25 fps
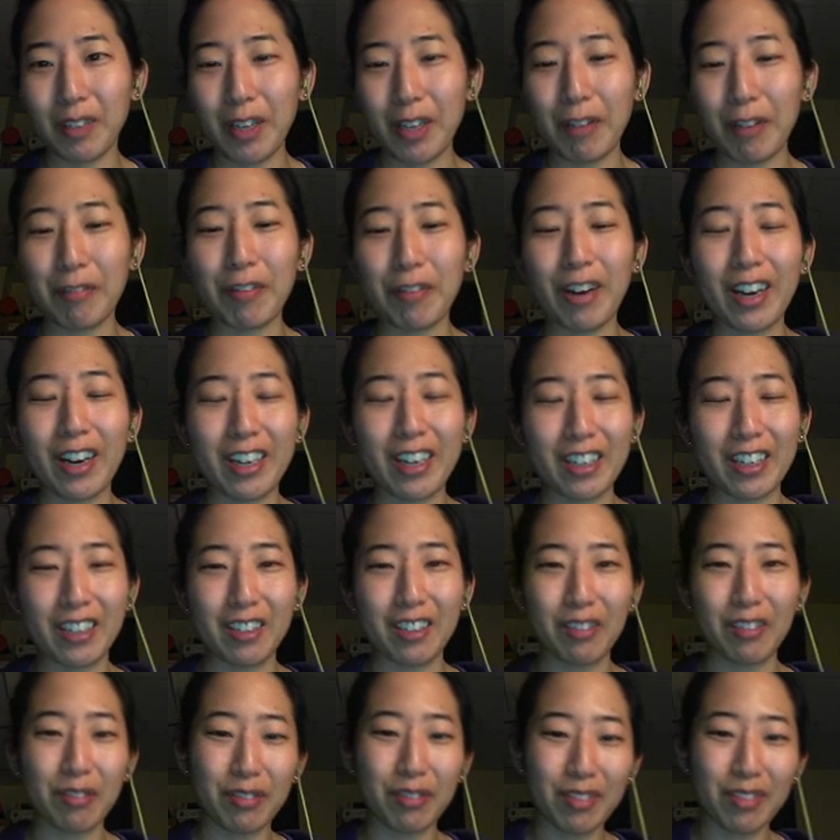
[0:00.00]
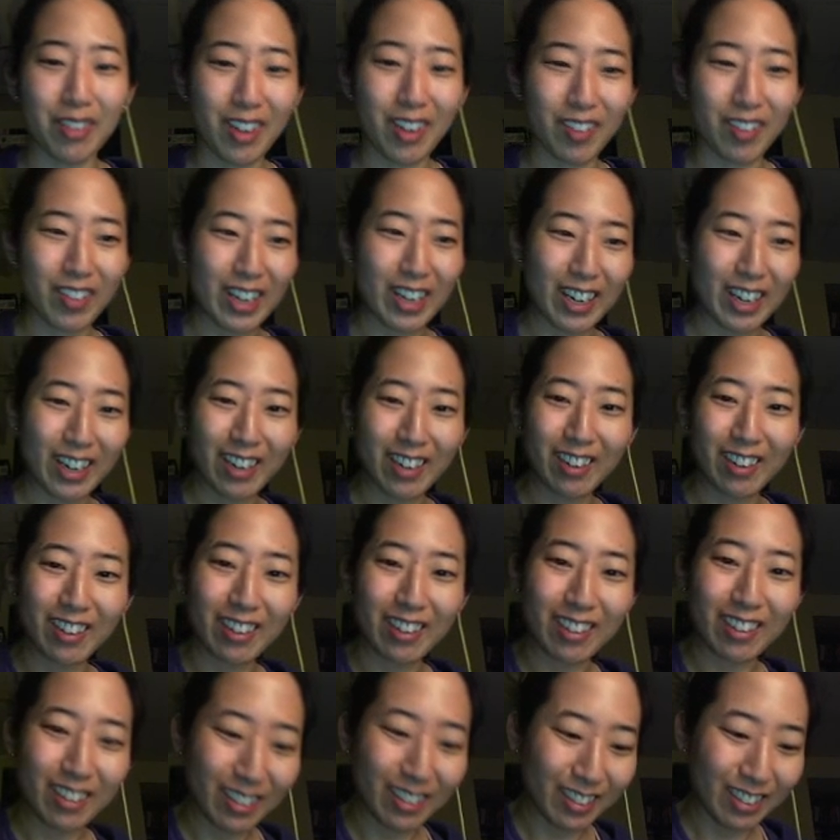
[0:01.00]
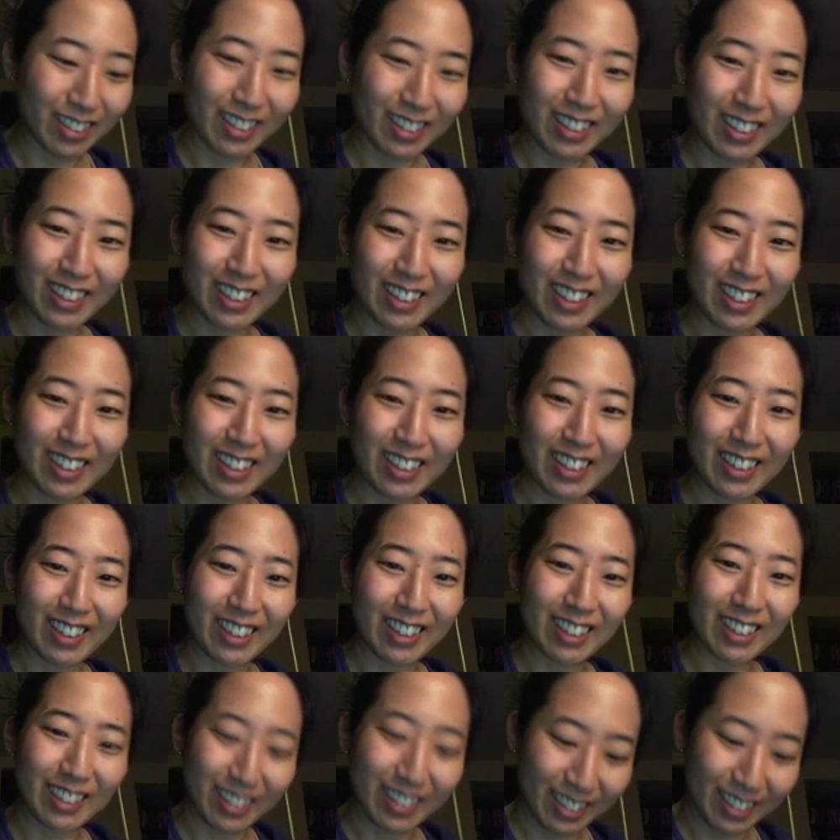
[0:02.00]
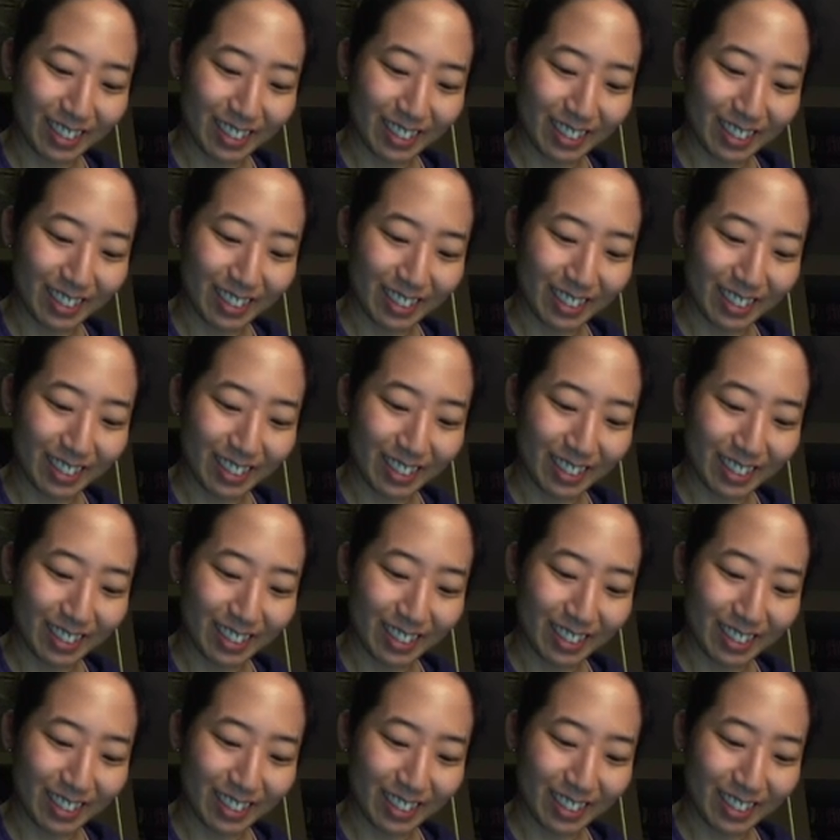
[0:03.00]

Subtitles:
evocative of that era. Wow,